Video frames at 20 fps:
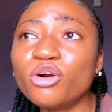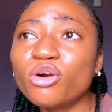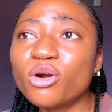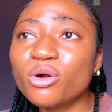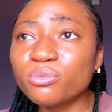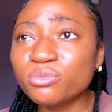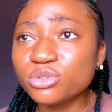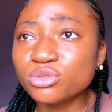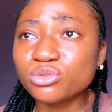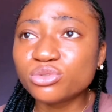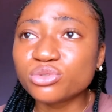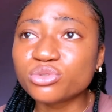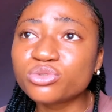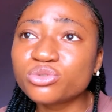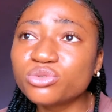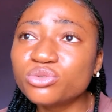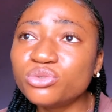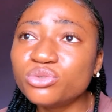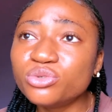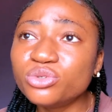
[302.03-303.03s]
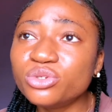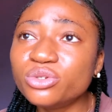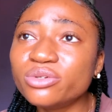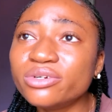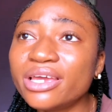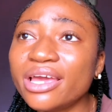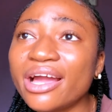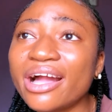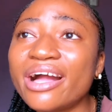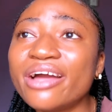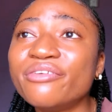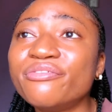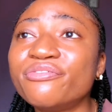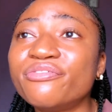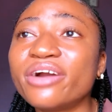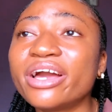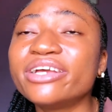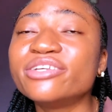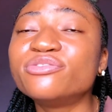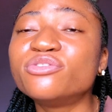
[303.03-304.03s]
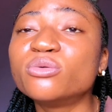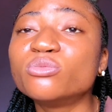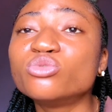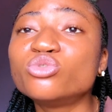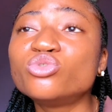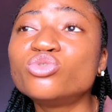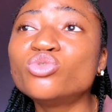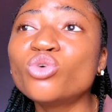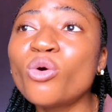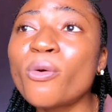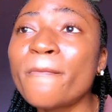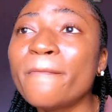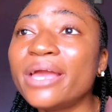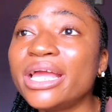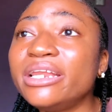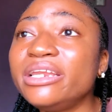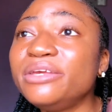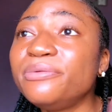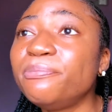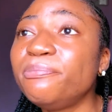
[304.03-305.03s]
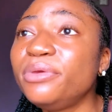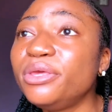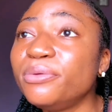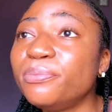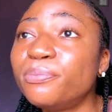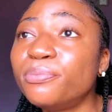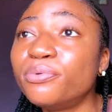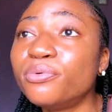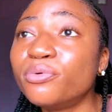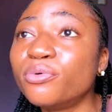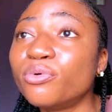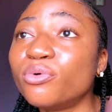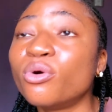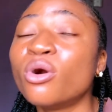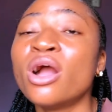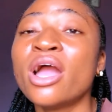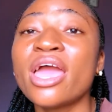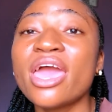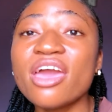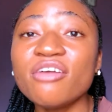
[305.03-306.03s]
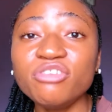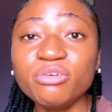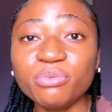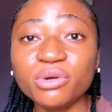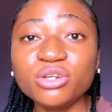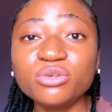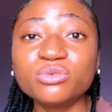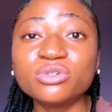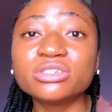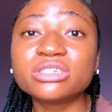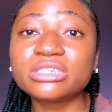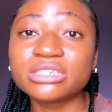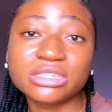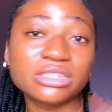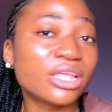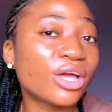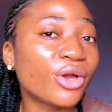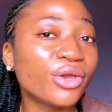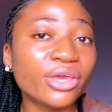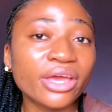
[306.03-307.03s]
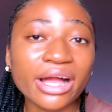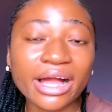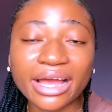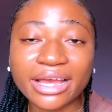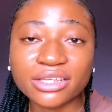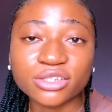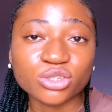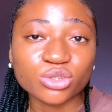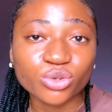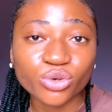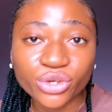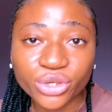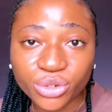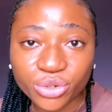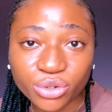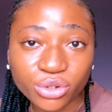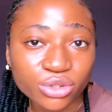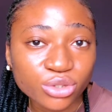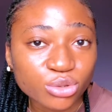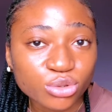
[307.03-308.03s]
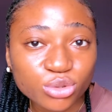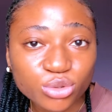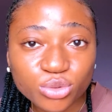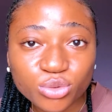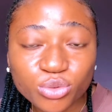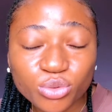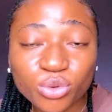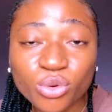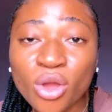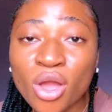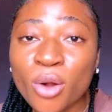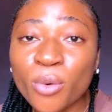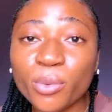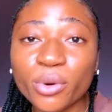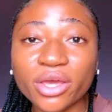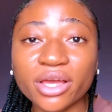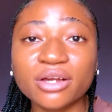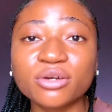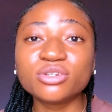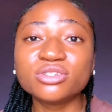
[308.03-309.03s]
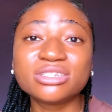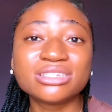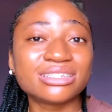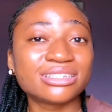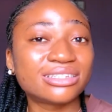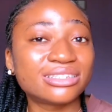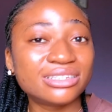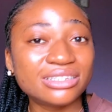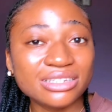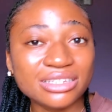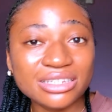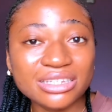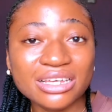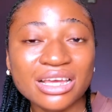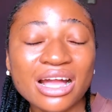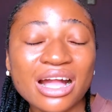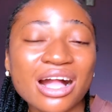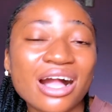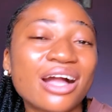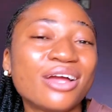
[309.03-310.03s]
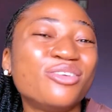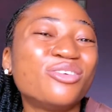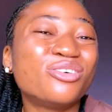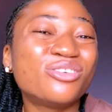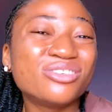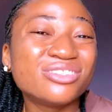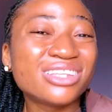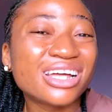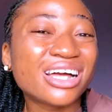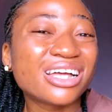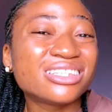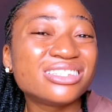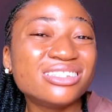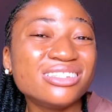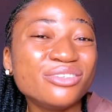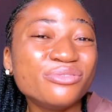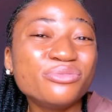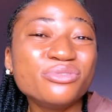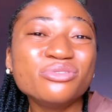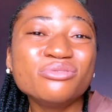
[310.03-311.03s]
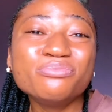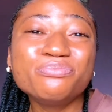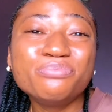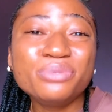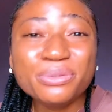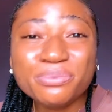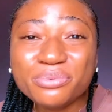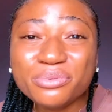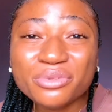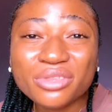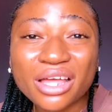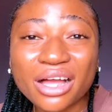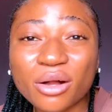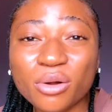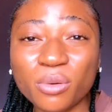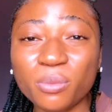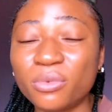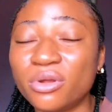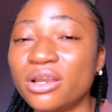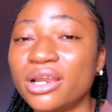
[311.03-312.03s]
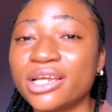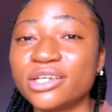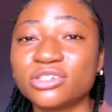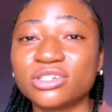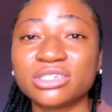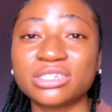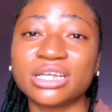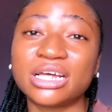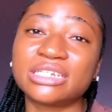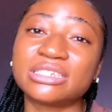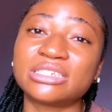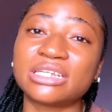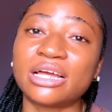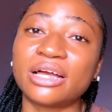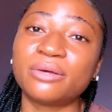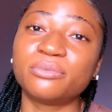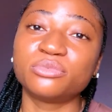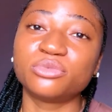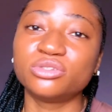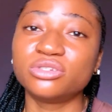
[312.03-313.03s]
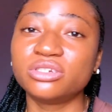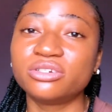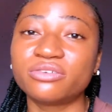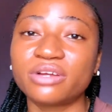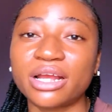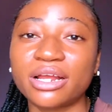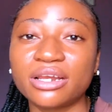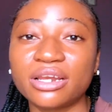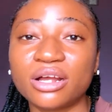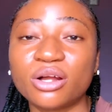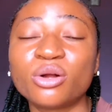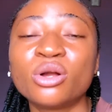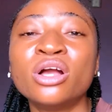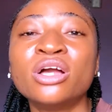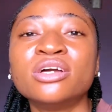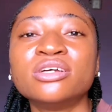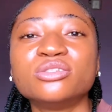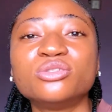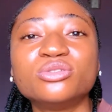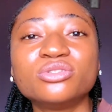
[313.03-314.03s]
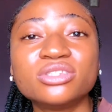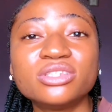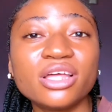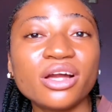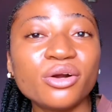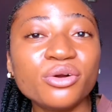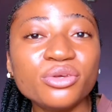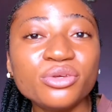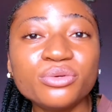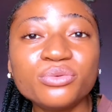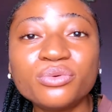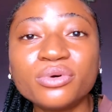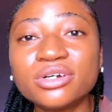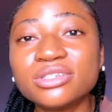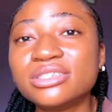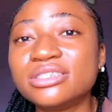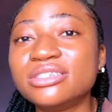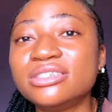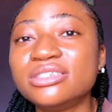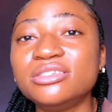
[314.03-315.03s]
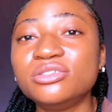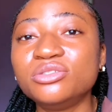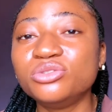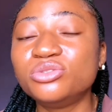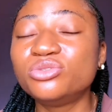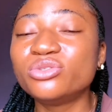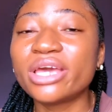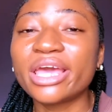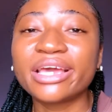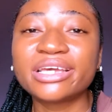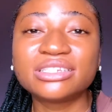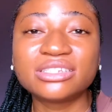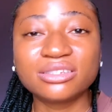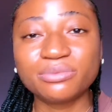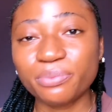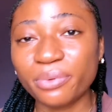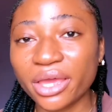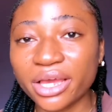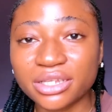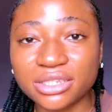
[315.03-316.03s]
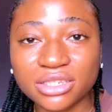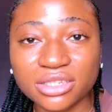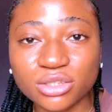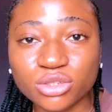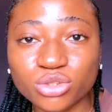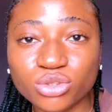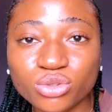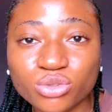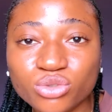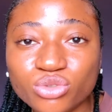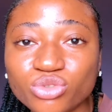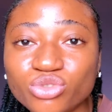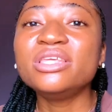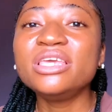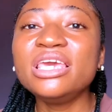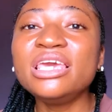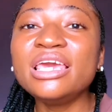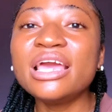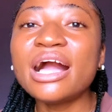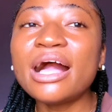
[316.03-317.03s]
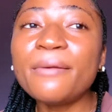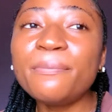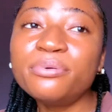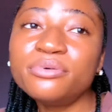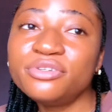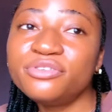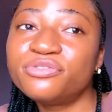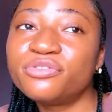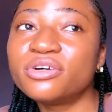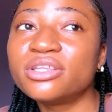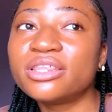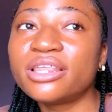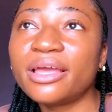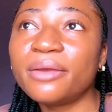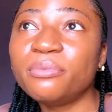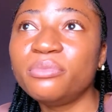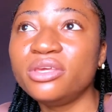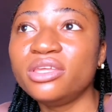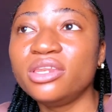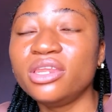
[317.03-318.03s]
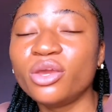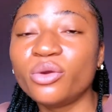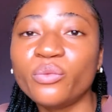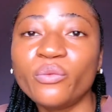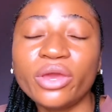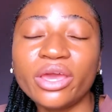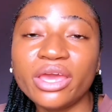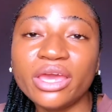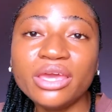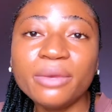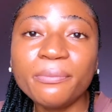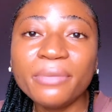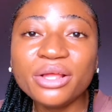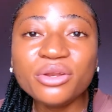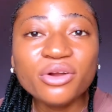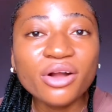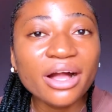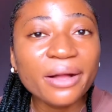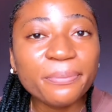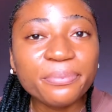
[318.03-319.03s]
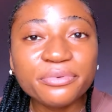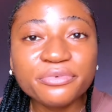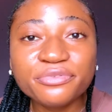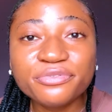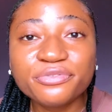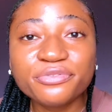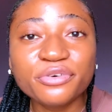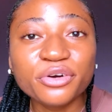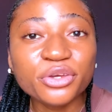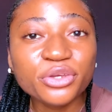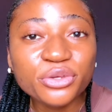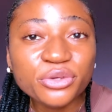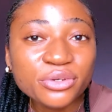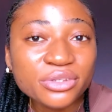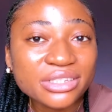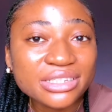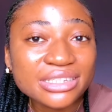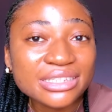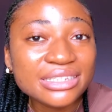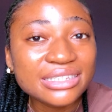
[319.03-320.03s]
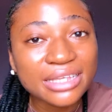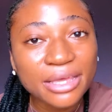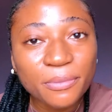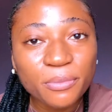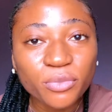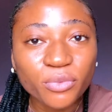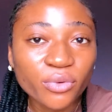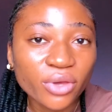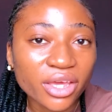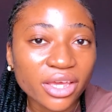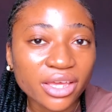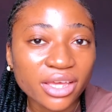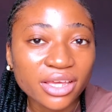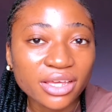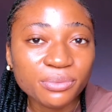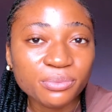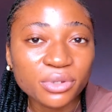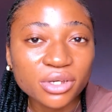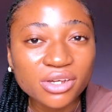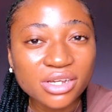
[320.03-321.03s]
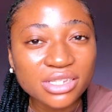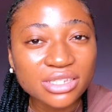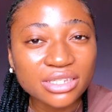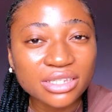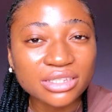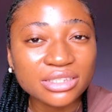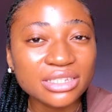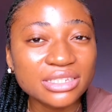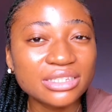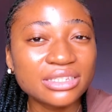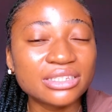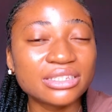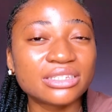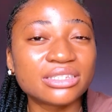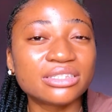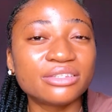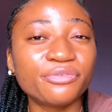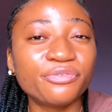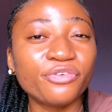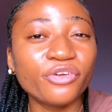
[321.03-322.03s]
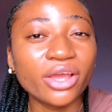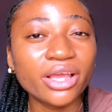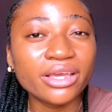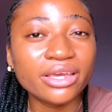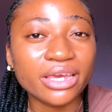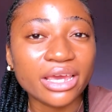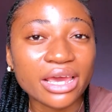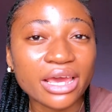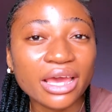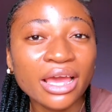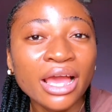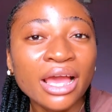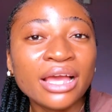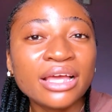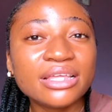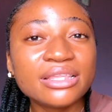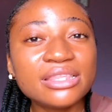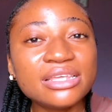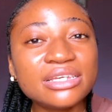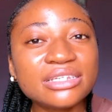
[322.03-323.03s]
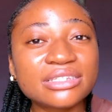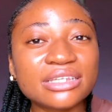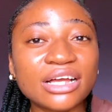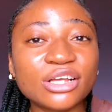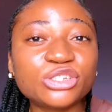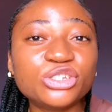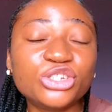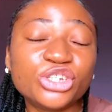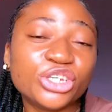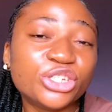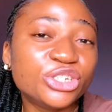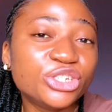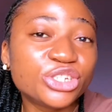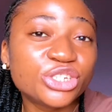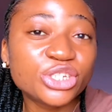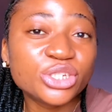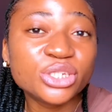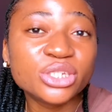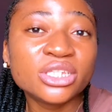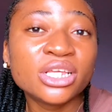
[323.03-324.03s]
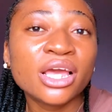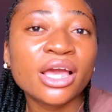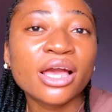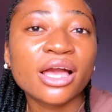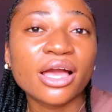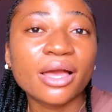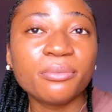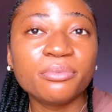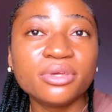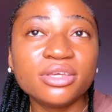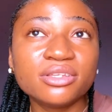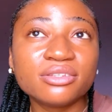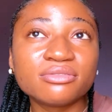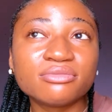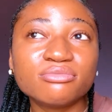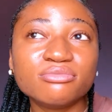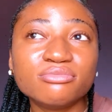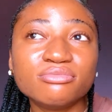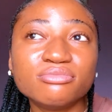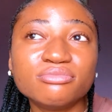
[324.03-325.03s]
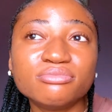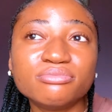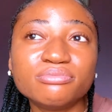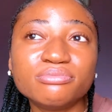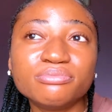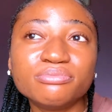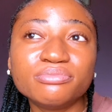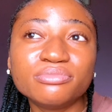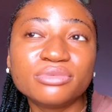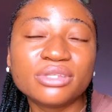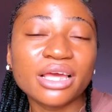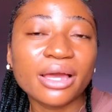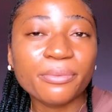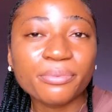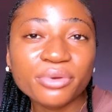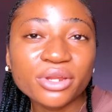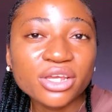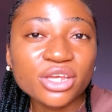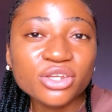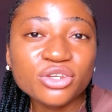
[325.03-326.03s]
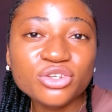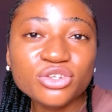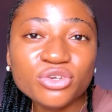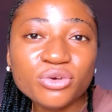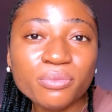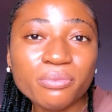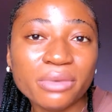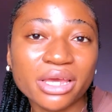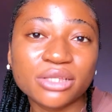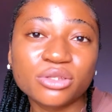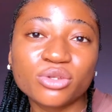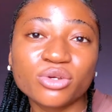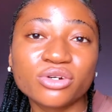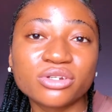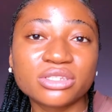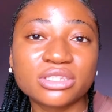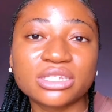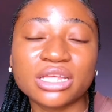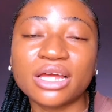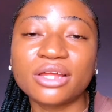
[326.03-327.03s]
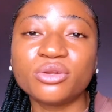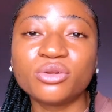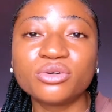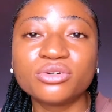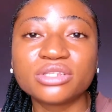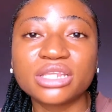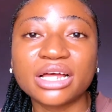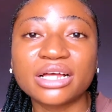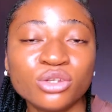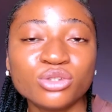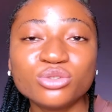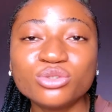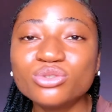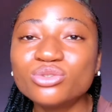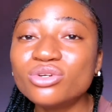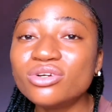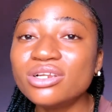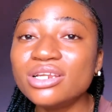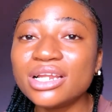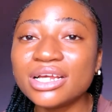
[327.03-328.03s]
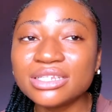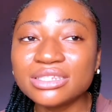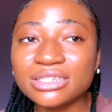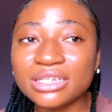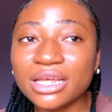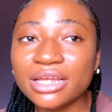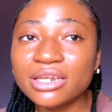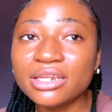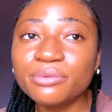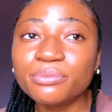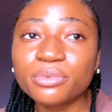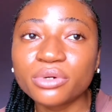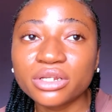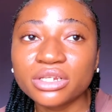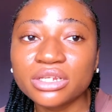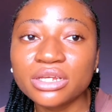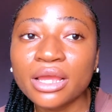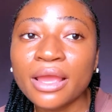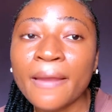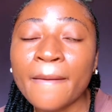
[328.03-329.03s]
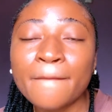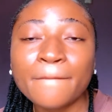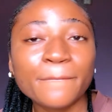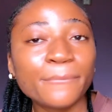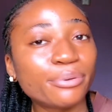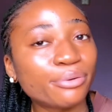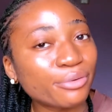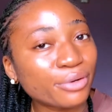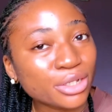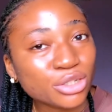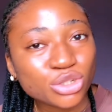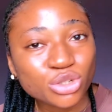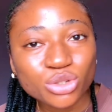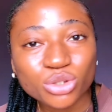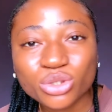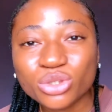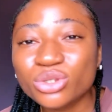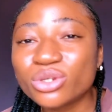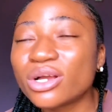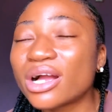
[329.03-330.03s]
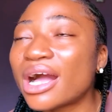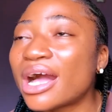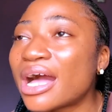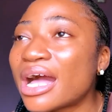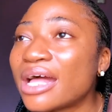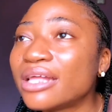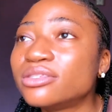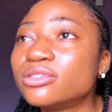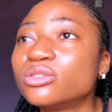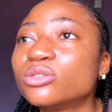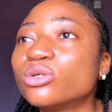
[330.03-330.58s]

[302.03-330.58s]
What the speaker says: coming to school, you get advice from so many people. Everybody wants to tell you how it's going on in school, what you're going to see, and all that. Even people that come online, just as I'm doing right now, to tell you what to expect in school. It happened for them in a way. It might not happen for you the same way, because this is different year. Things are changing. I mean, they are bringing new methods and all that, so don't let anybody pressure you at